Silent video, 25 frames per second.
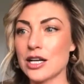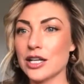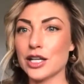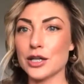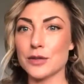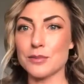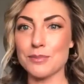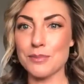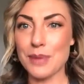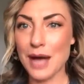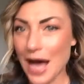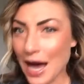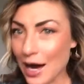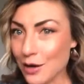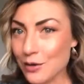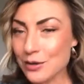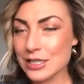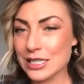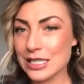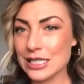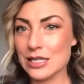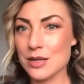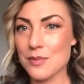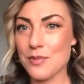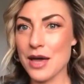pounding
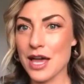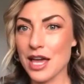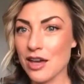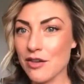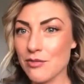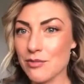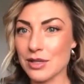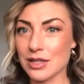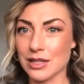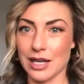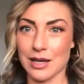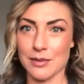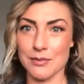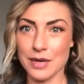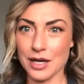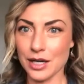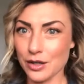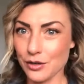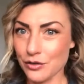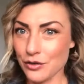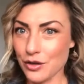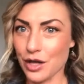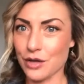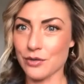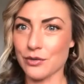the pavement like
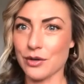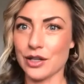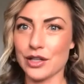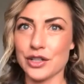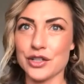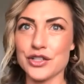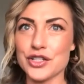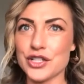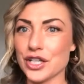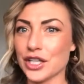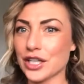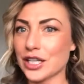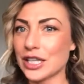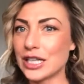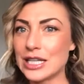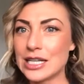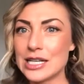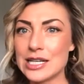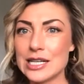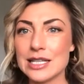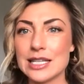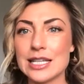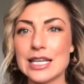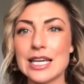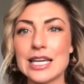marathon runners. You're
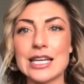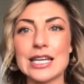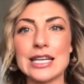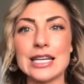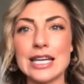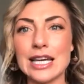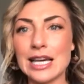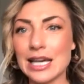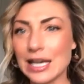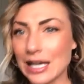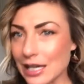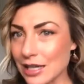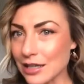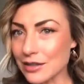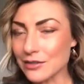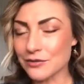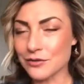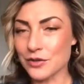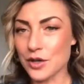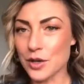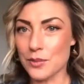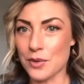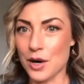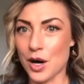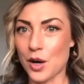getting hit in
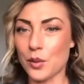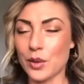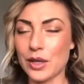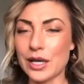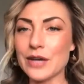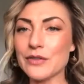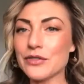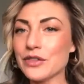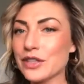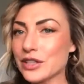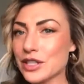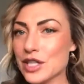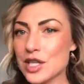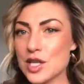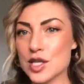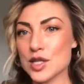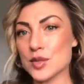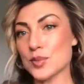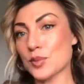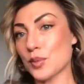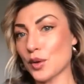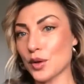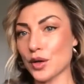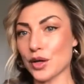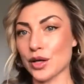football, whatever
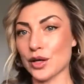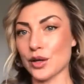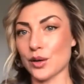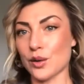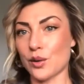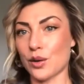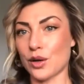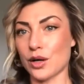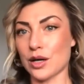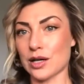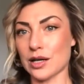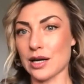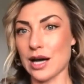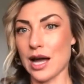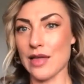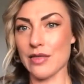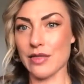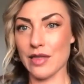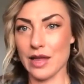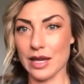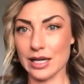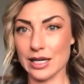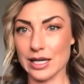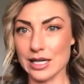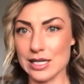sport or
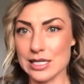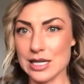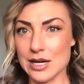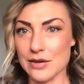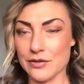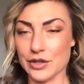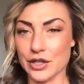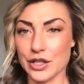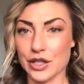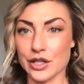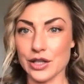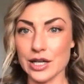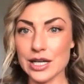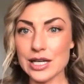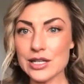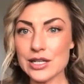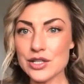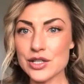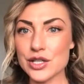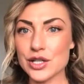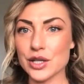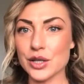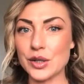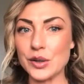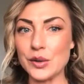athletic endeavor you're
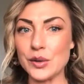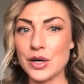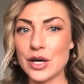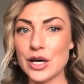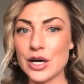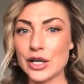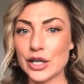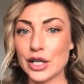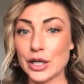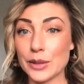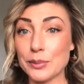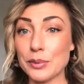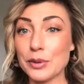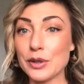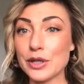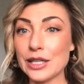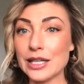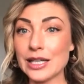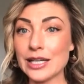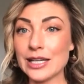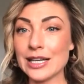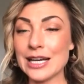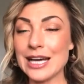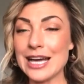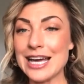into, you're
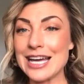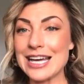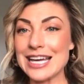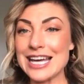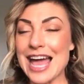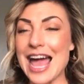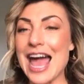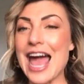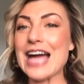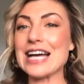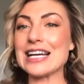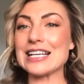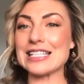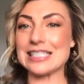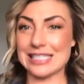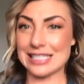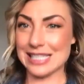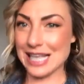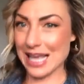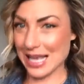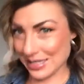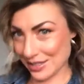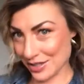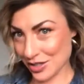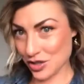putting
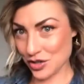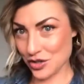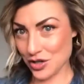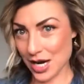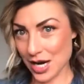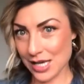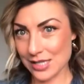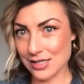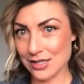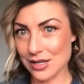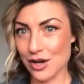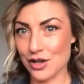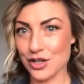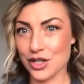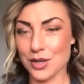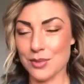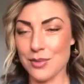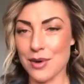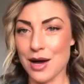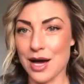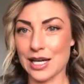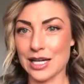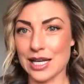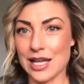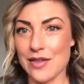excess stress on your
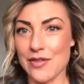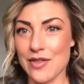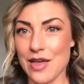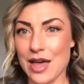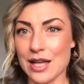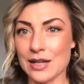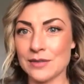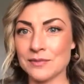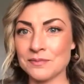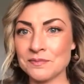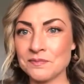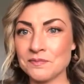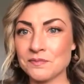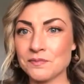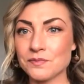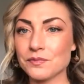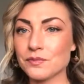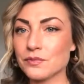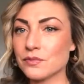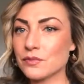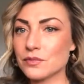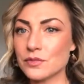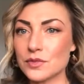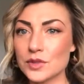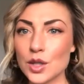body that
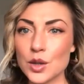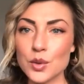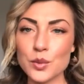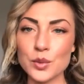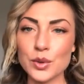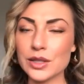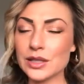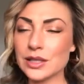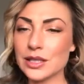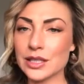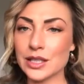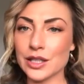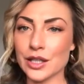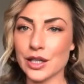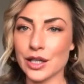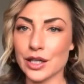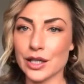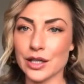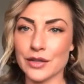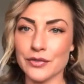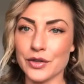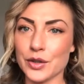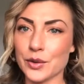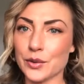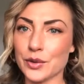wouldn't incur if
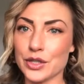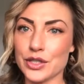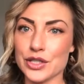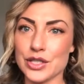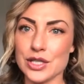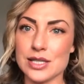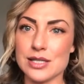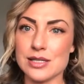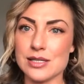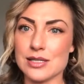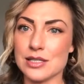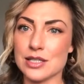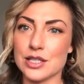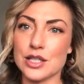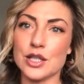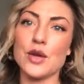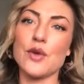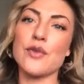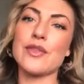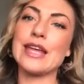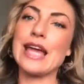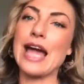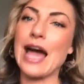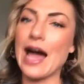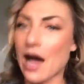you were just,
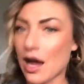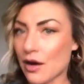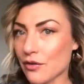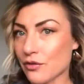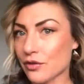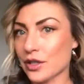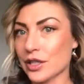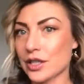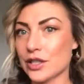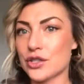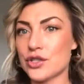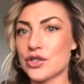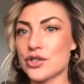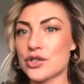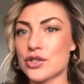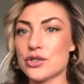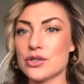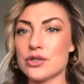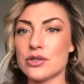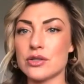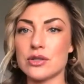the average